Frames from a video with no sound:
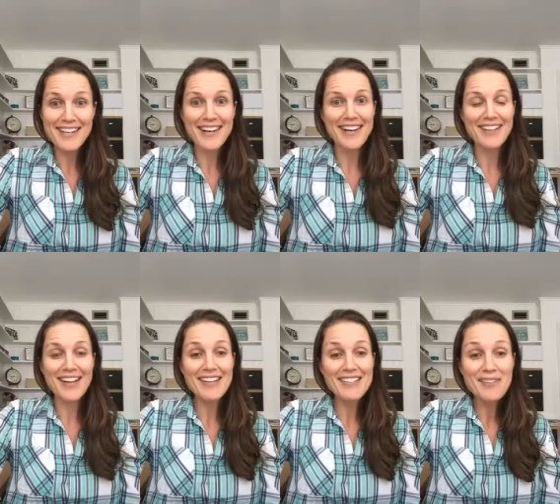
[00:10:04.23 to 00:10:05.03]
I've
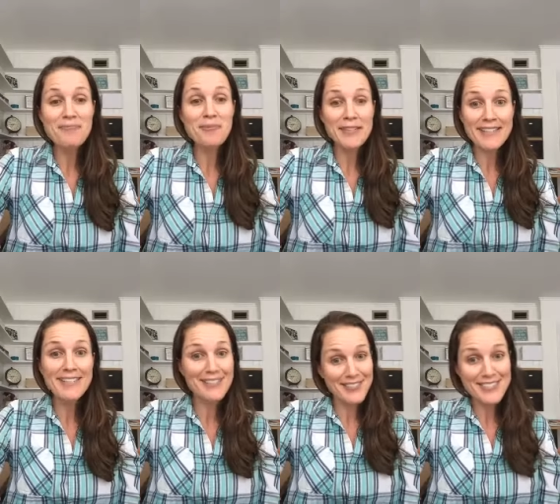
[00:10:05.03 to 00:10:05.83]
had some pretty
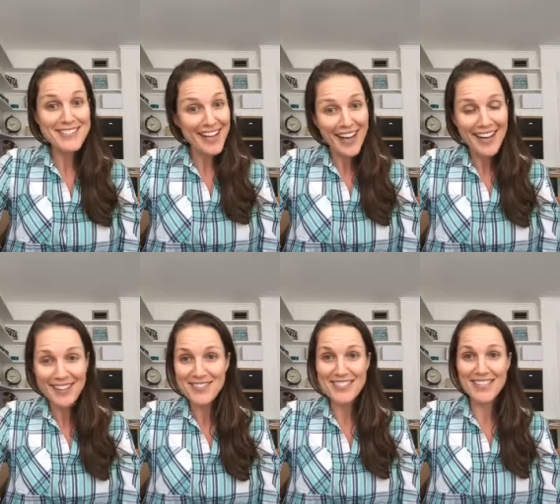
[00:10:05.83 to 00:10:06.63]
cool
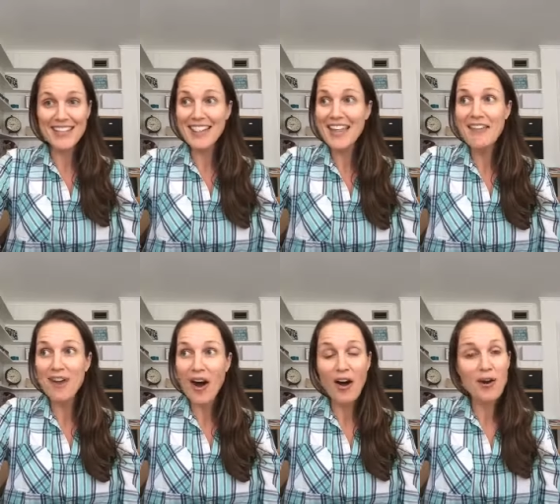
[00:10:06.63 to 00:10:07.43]
jobs, and they've
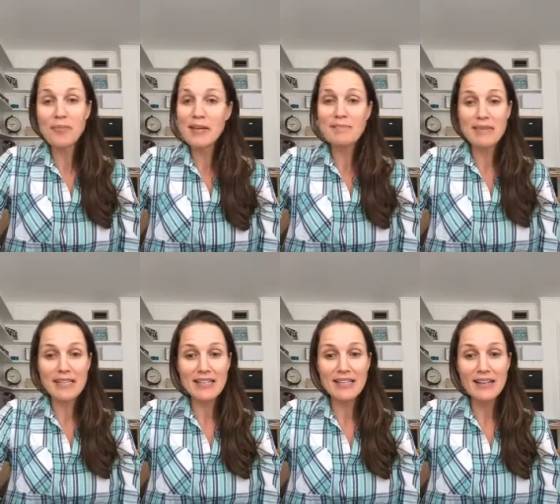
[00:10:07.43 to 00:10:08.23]
all been
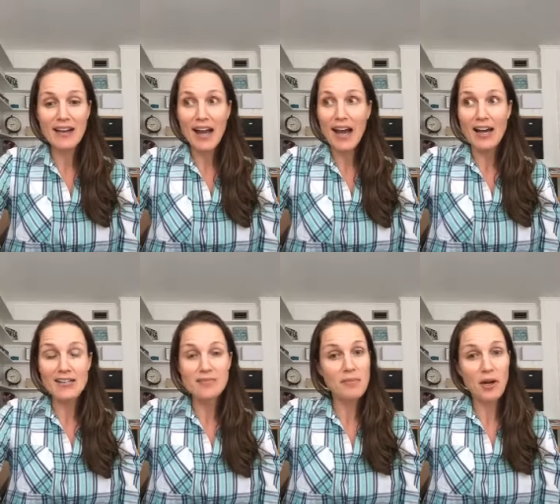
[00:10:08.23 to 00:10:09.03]
me
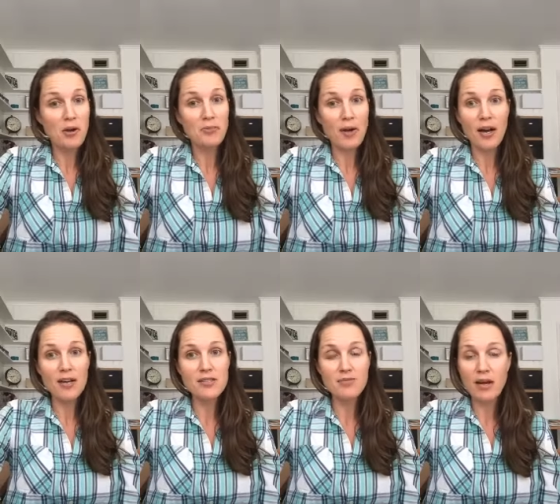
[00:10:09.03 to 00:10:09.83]
as my own
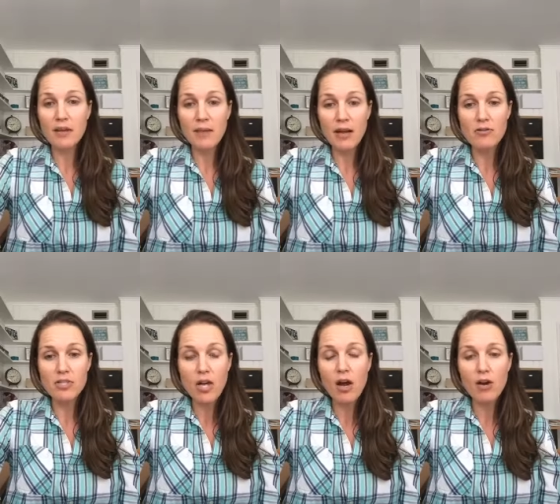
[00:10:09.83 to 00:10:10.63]
boss running my own
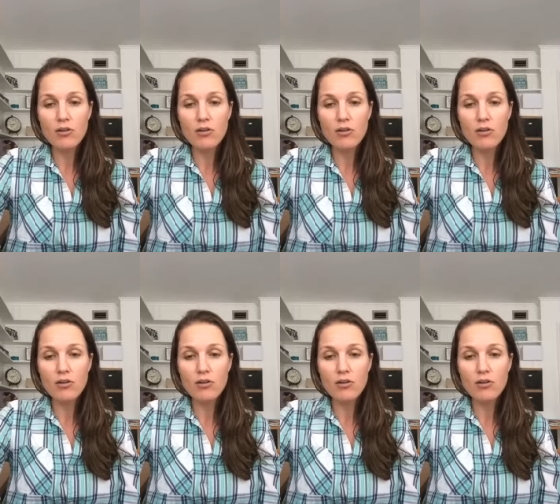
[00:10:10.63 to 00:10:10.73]
show.